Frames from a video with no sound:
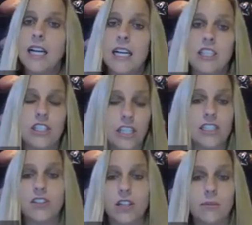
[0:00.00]
It's
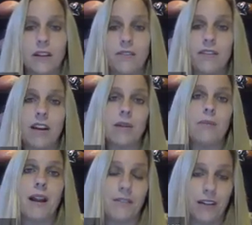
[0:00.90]
just going to be a very
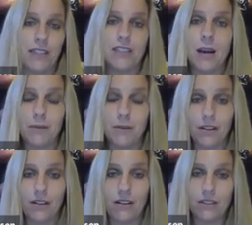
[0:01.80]
prevalent topic
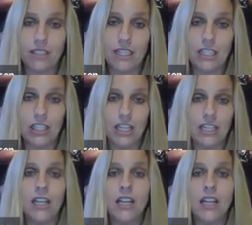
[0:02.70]
of conversation.